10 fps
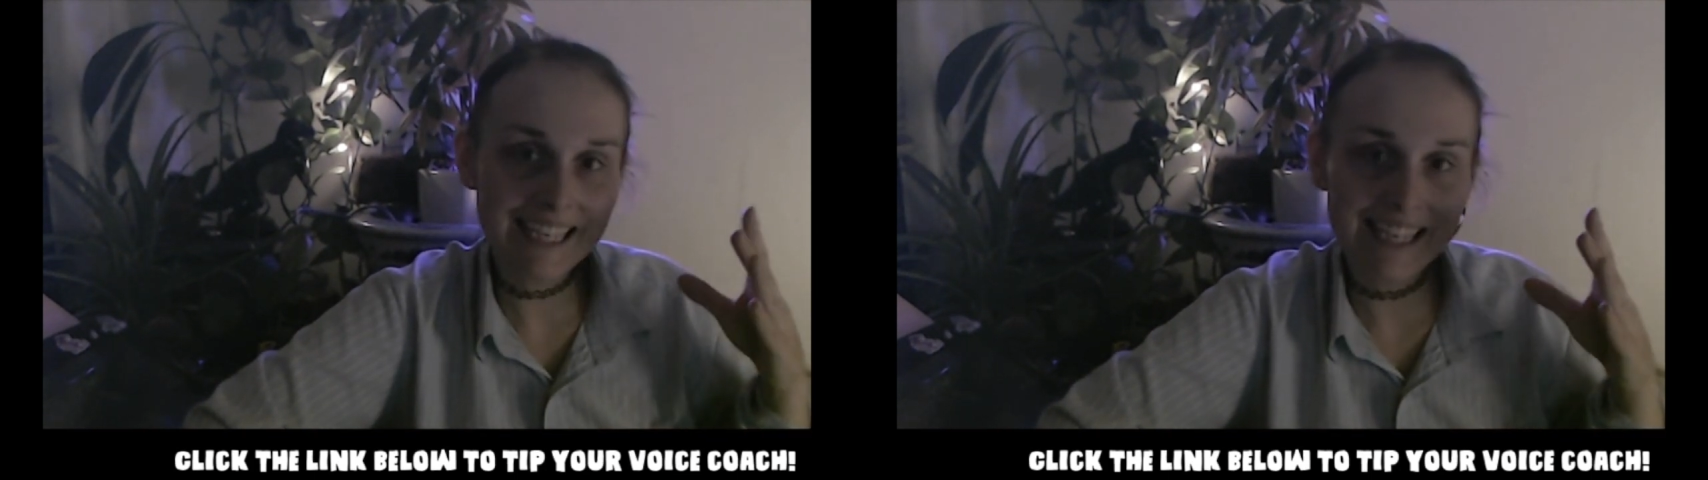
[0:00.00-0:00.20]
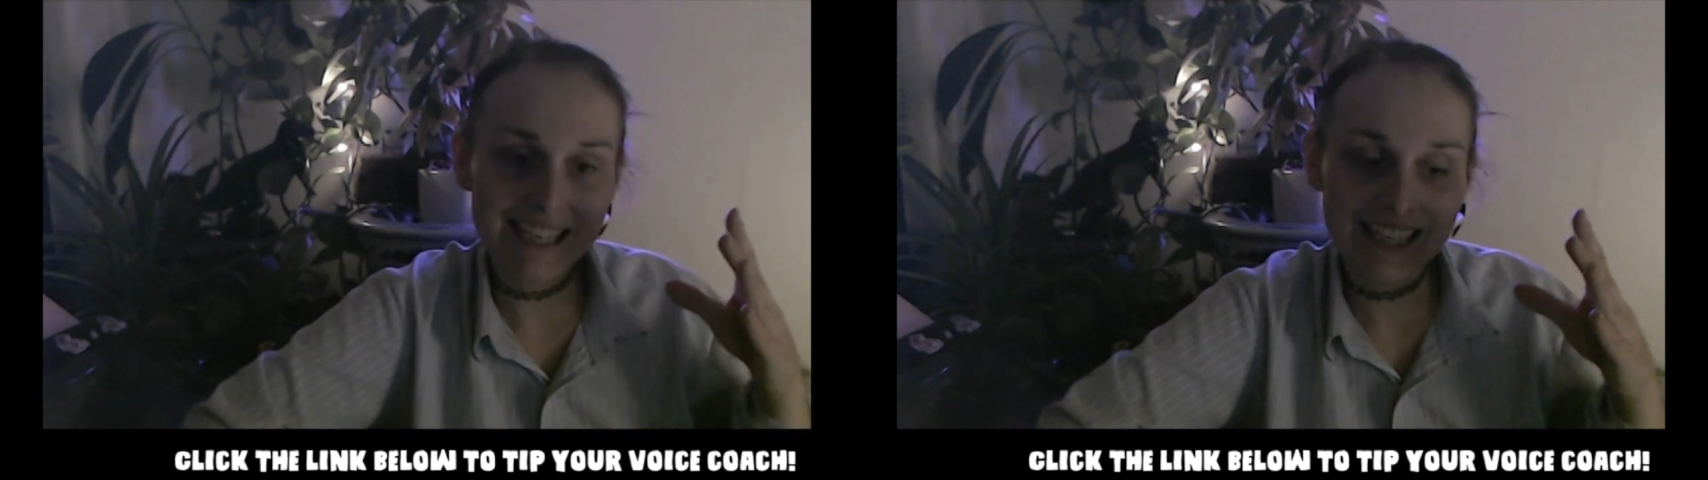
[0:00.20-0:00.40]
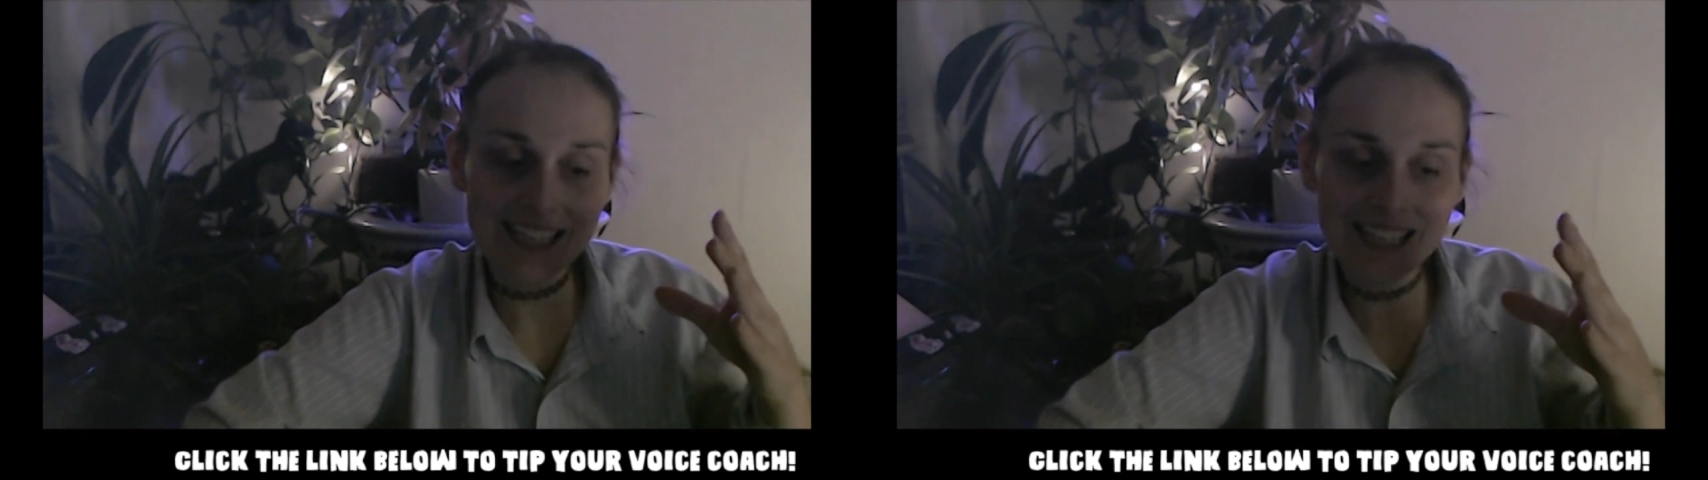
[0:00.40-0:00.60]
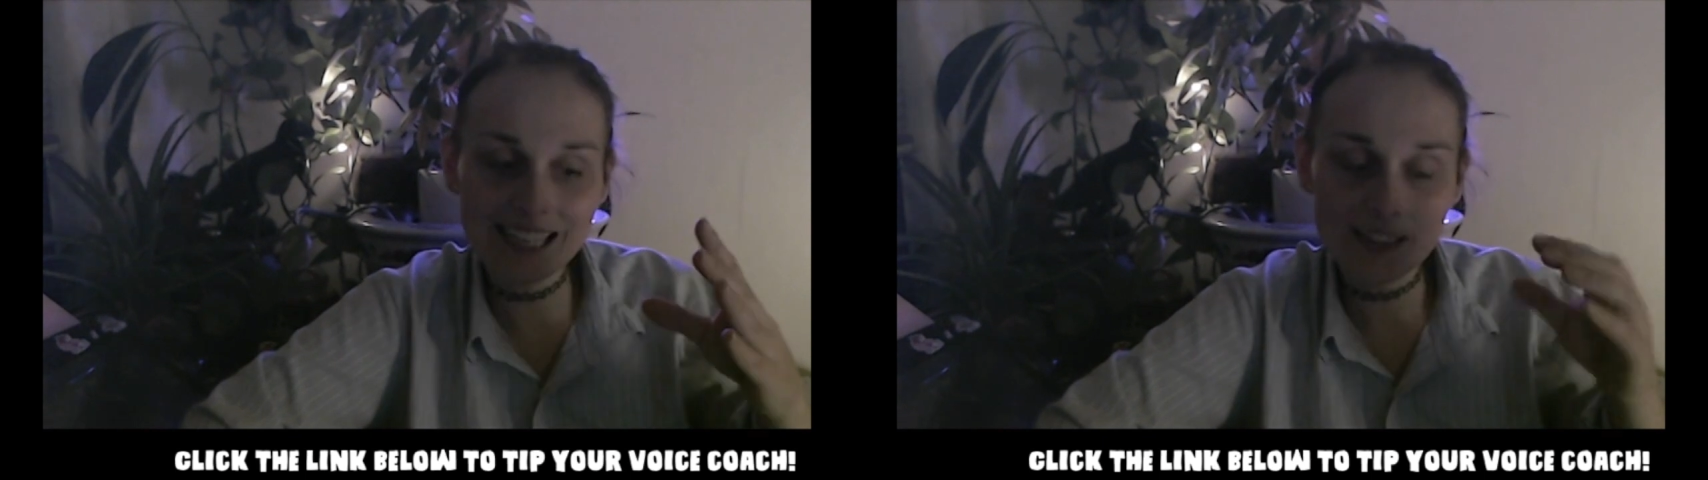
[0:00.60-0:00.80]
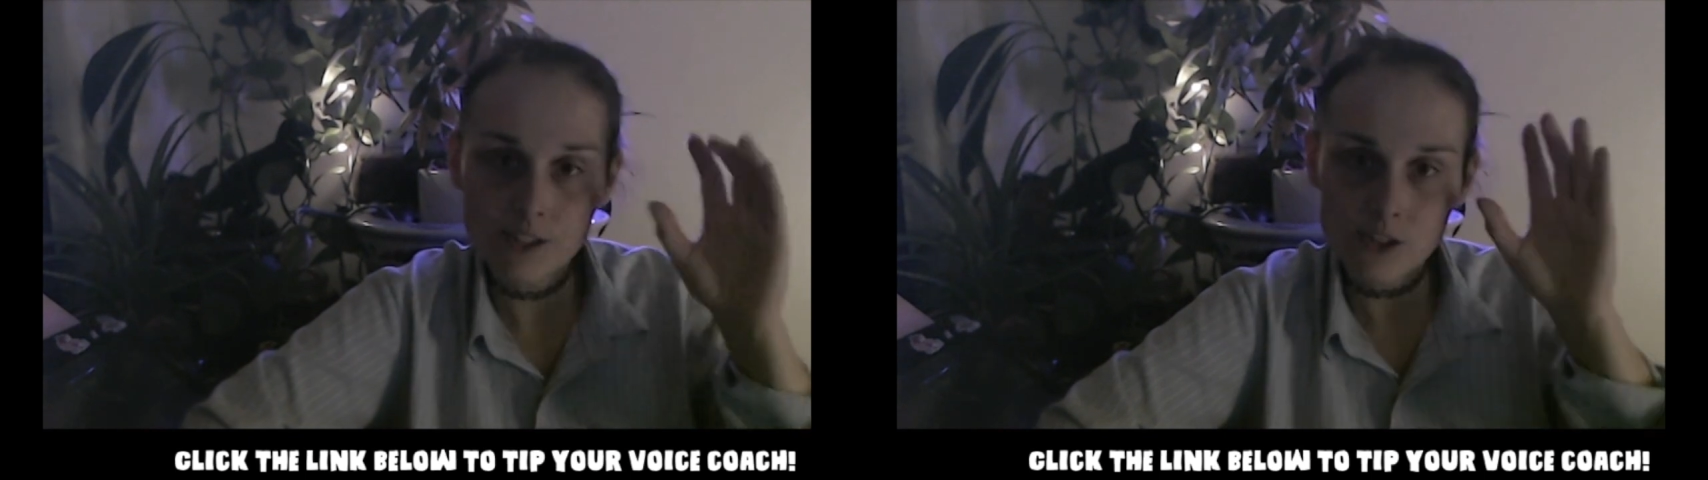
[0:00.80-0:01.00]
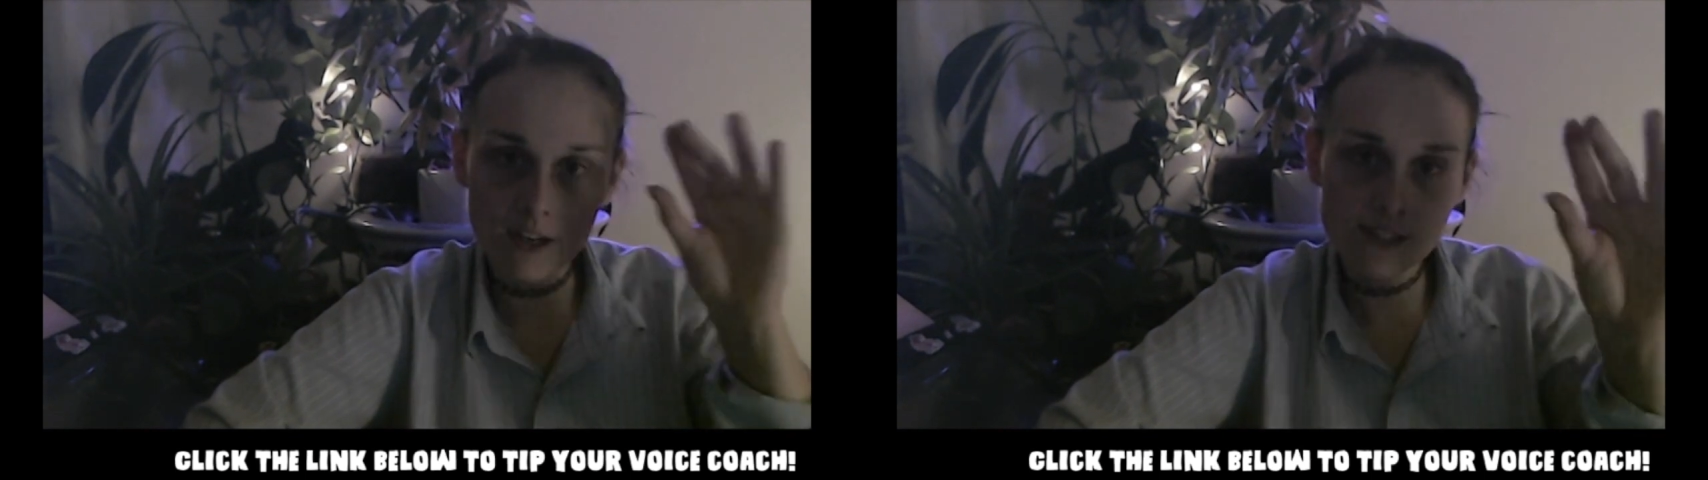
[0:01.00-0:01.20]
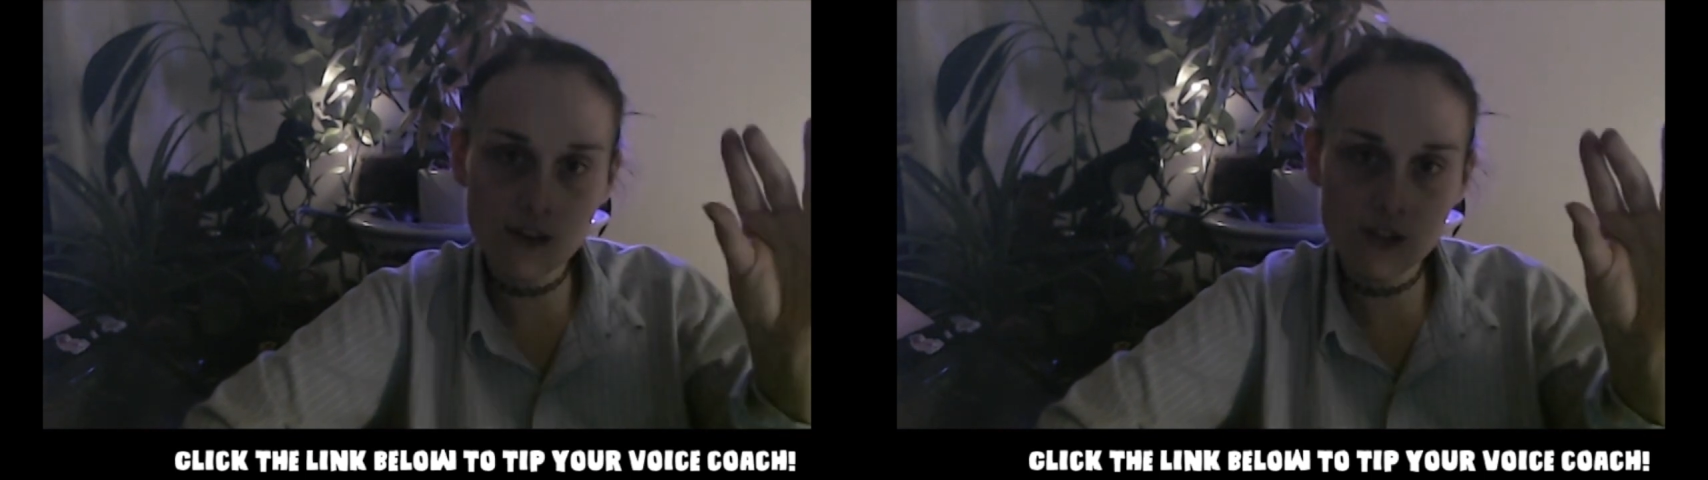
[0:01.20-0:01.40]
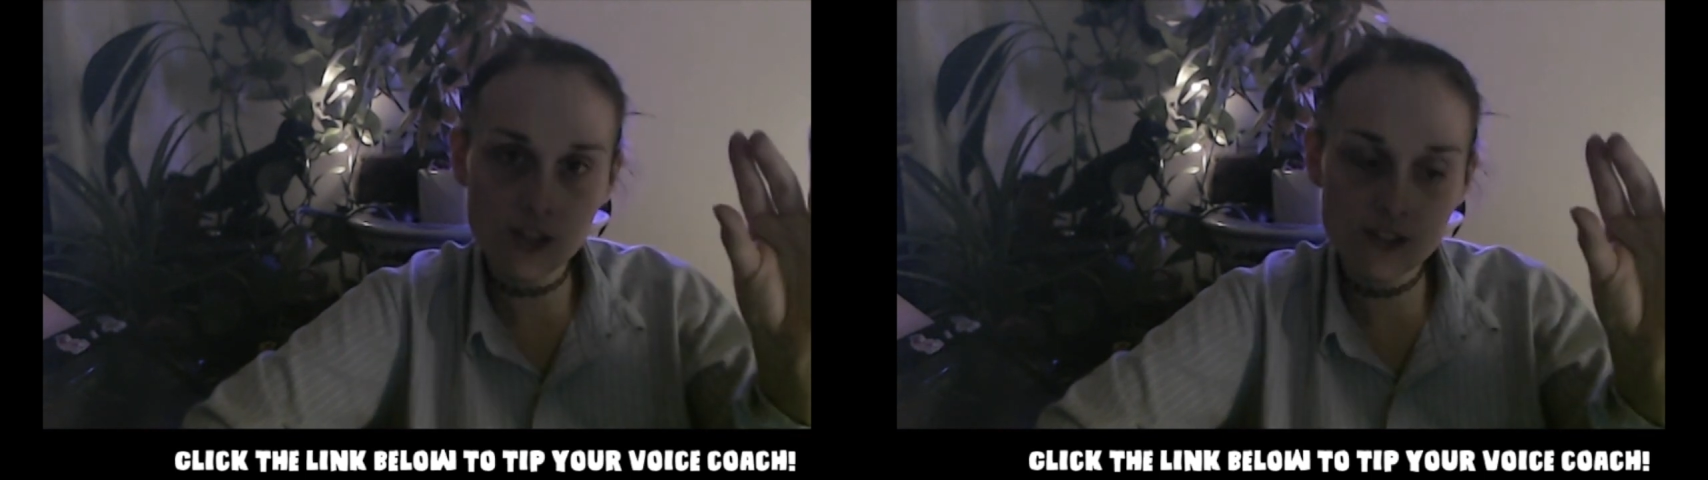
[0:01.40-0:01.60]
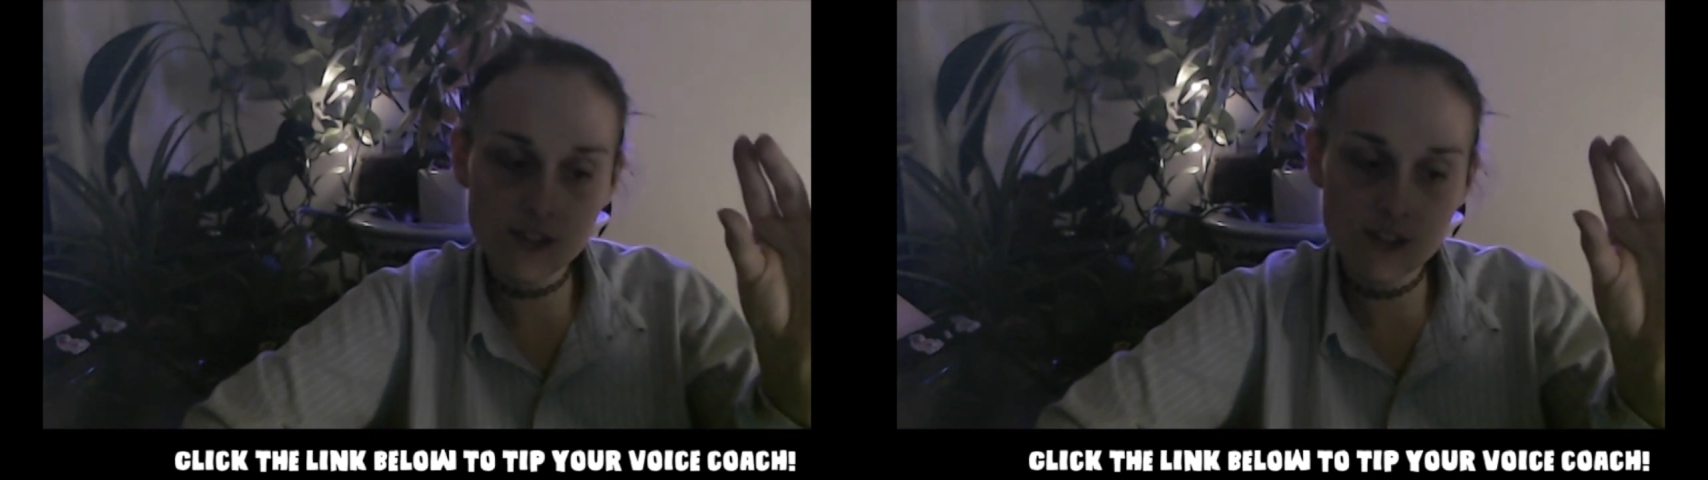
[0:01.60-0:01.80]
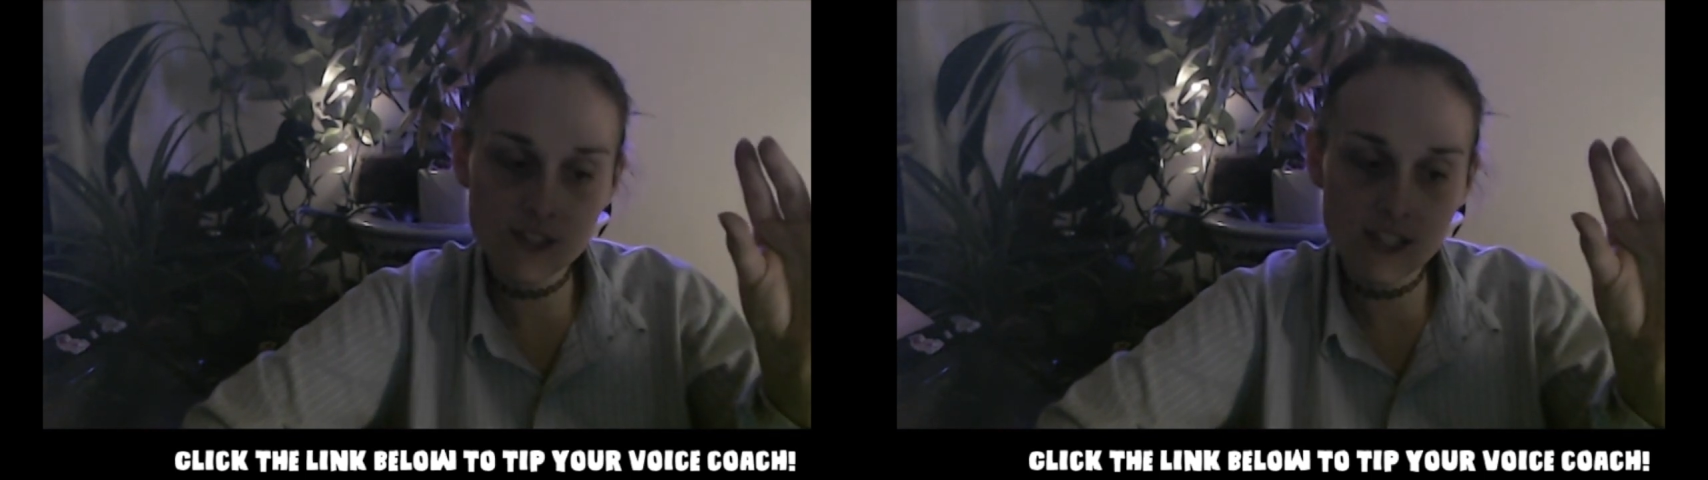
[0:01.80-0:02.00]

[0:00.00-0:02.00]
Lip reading: It starts out just as tight and